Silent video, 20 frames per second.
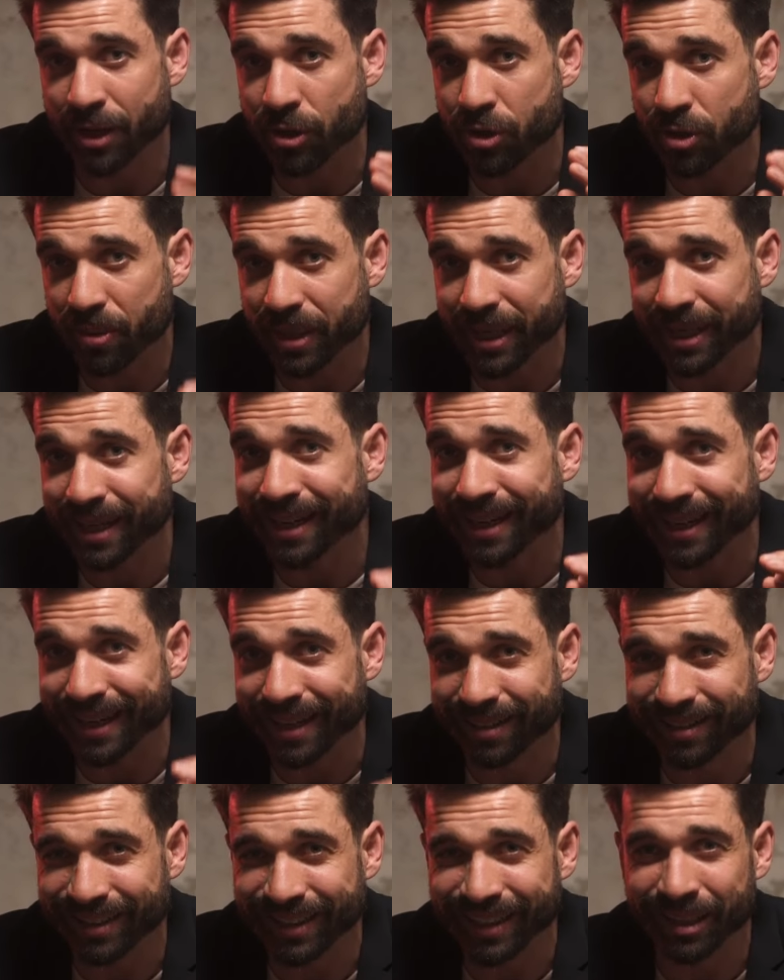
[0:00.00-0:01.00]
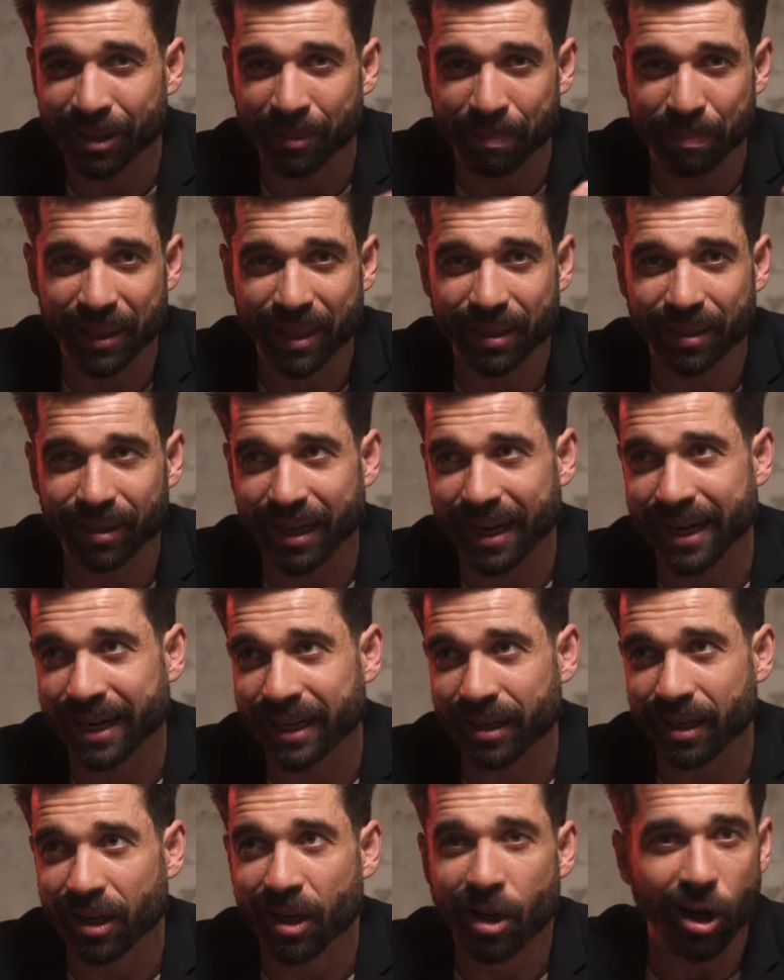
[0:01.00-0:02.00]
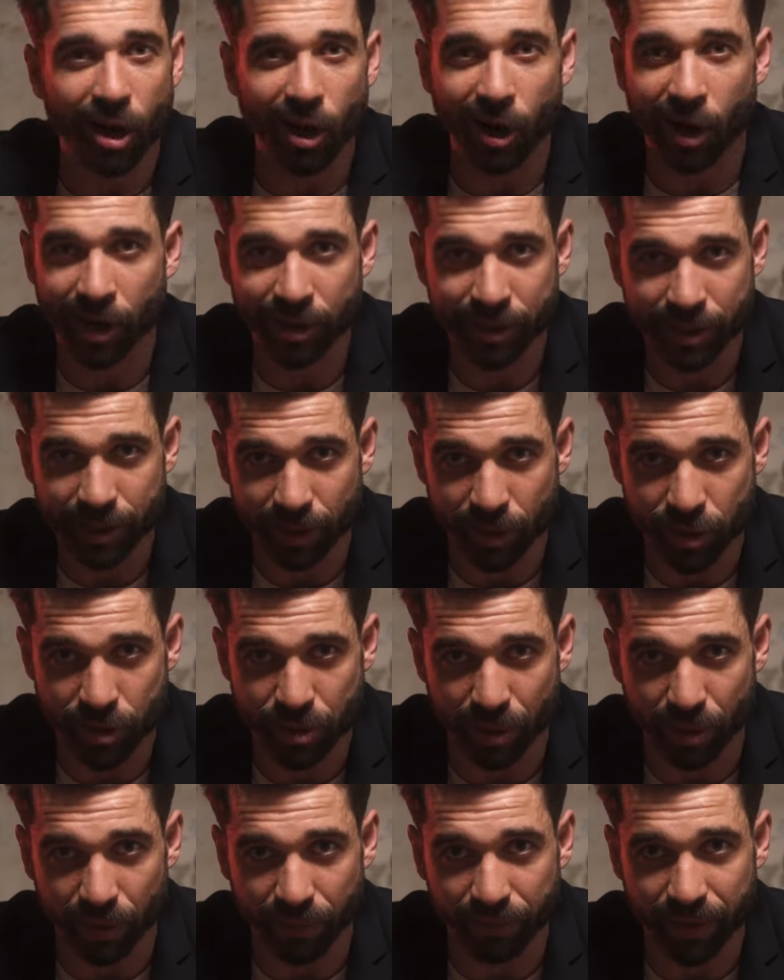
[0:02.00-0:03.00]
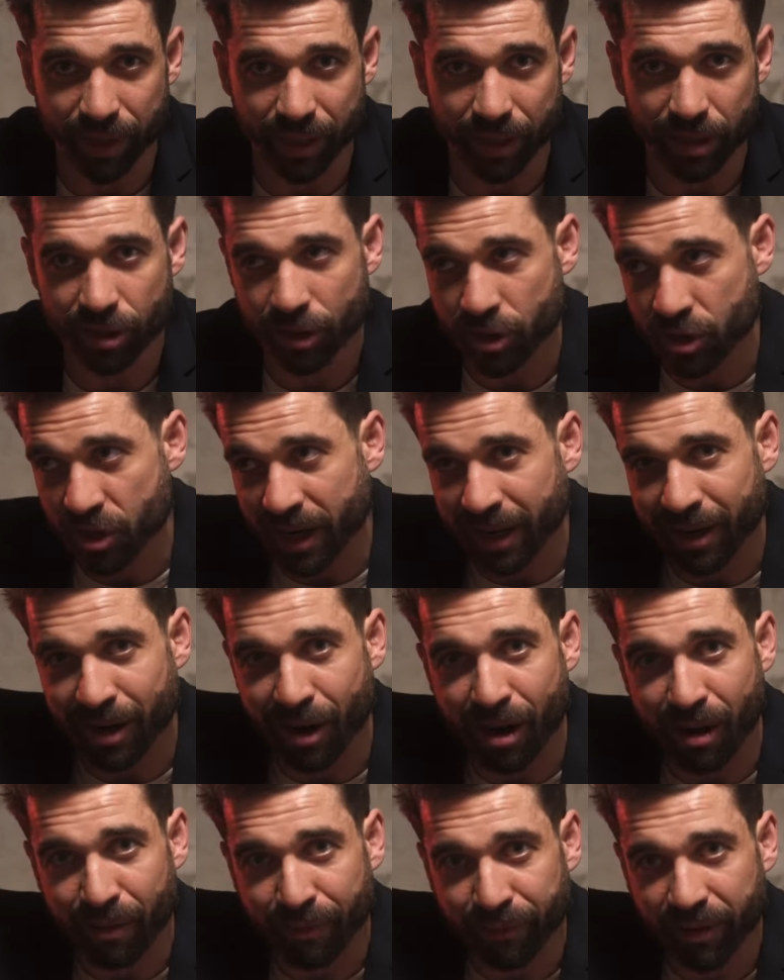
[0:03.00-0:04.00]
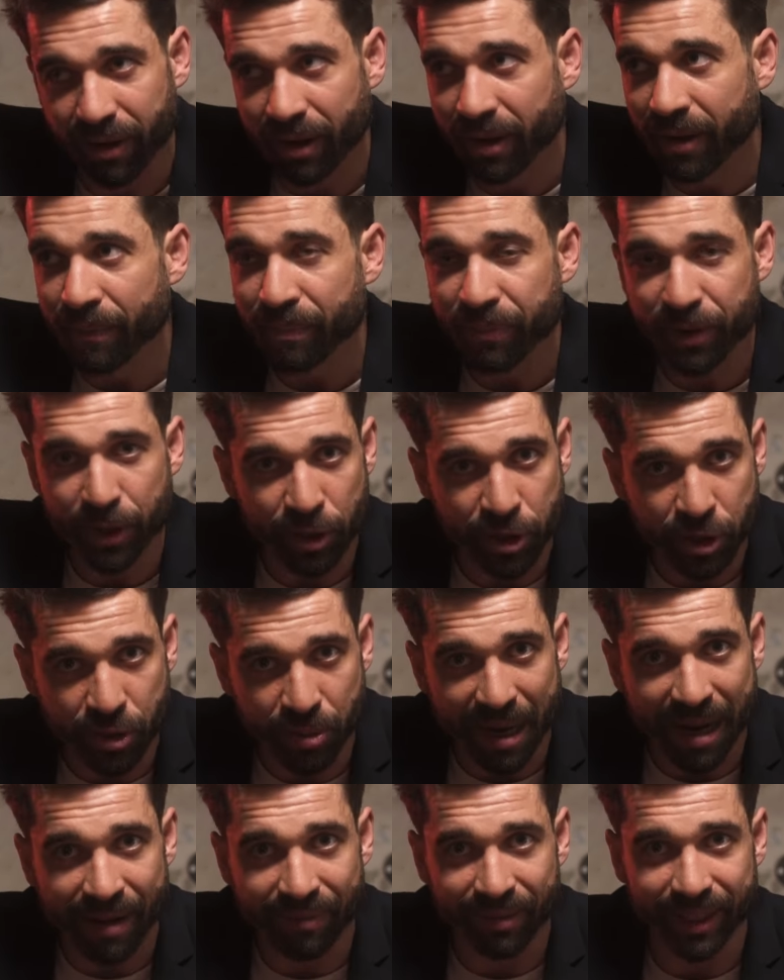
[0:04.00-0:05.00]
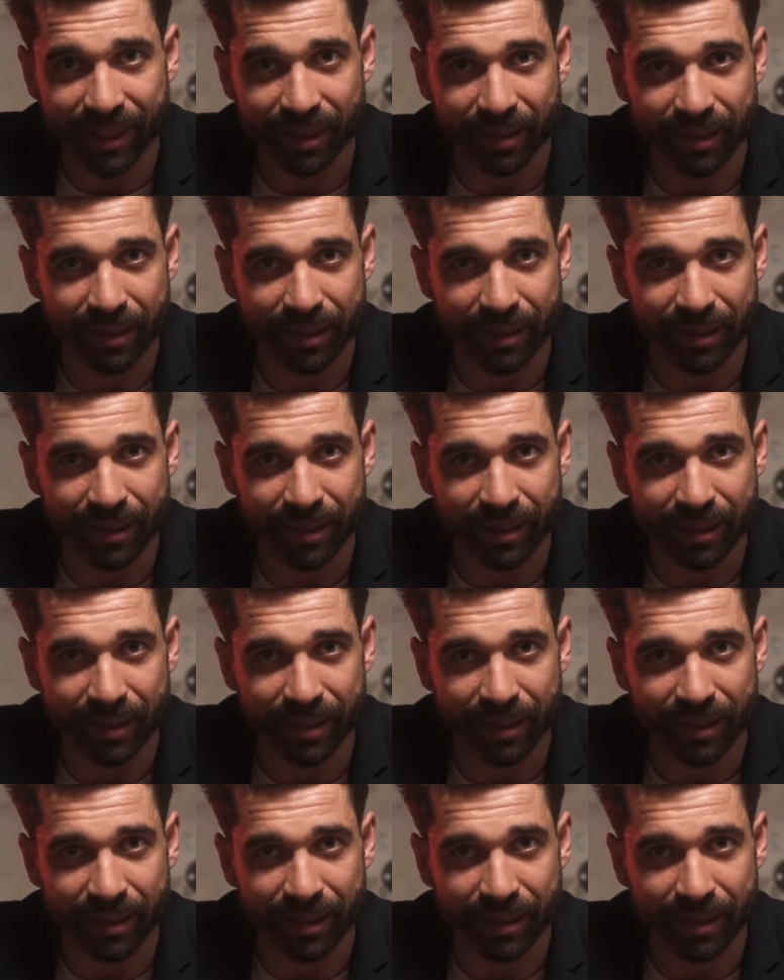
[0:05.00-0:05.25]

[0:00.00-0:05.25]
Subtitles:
and treating Italy a bit like a hunting trophy to check off their traveling